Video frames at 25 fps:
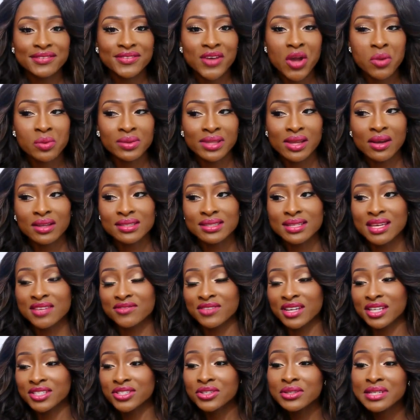leave home without it.
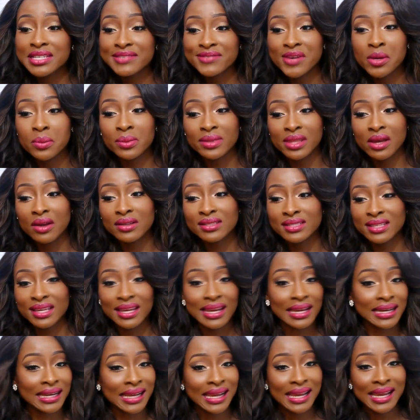If I do leave home without
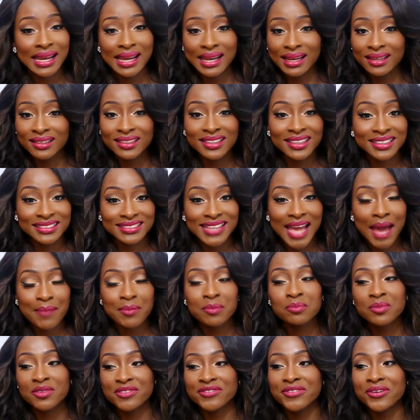it, I, I, it's
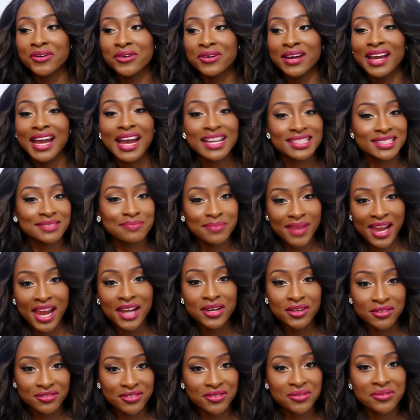happened before, I had to
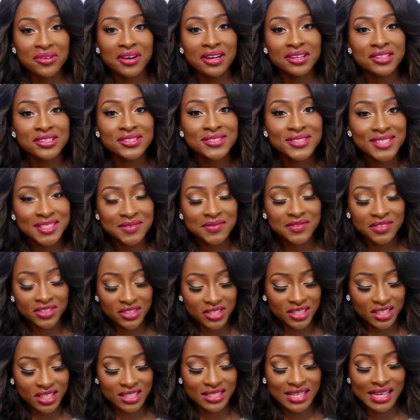buy another one just
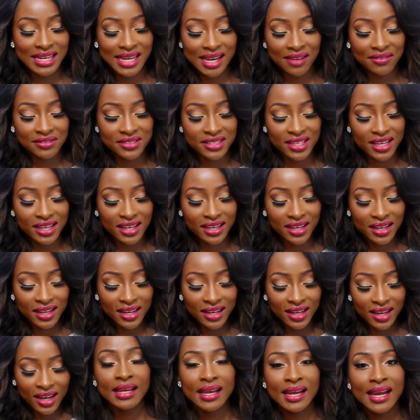just because I left it.
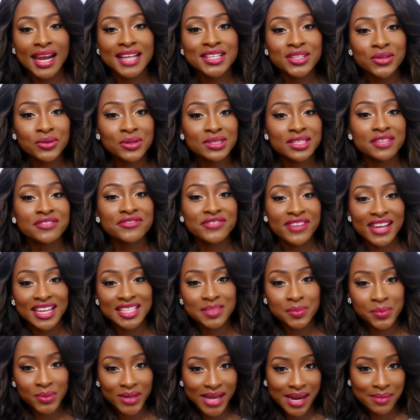I don't use a
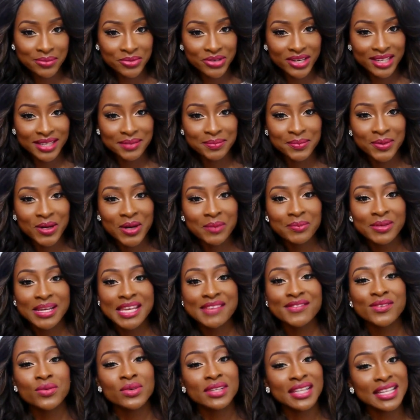face primer anymore,
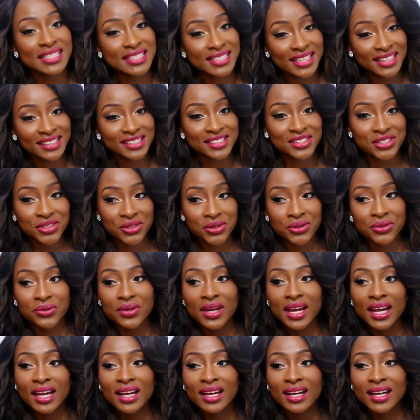but even when I did
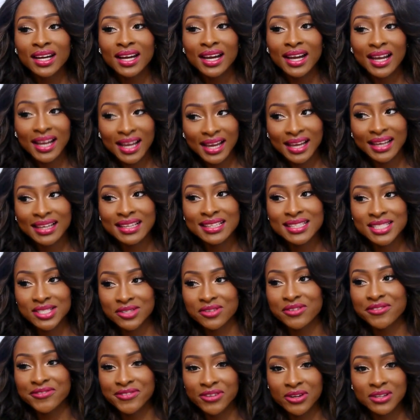do, I
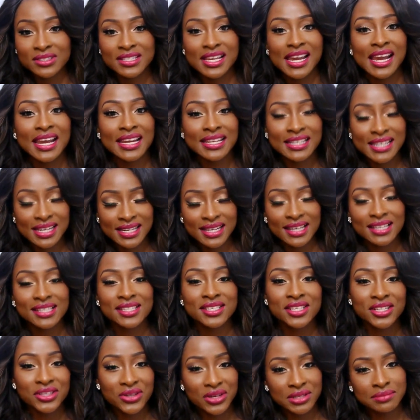still felt I needed
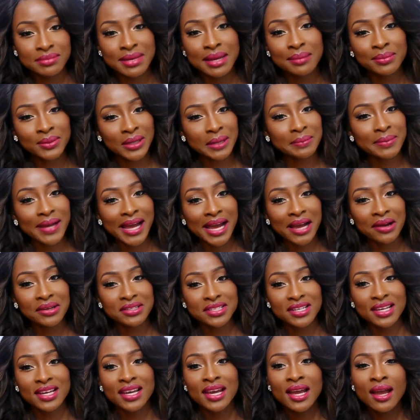to use my blot
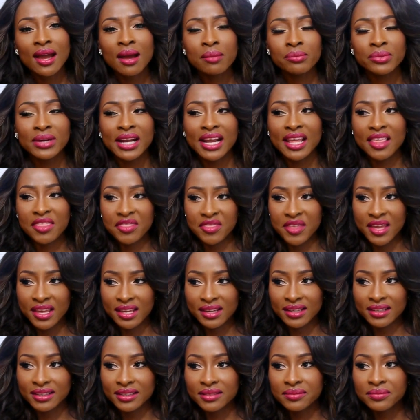powder. But I
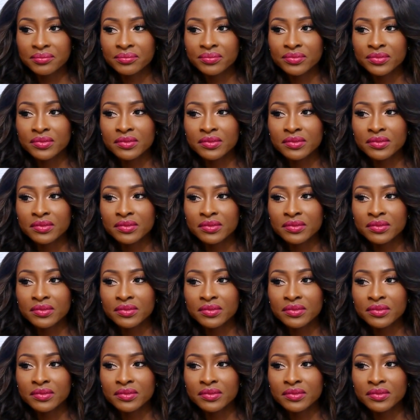think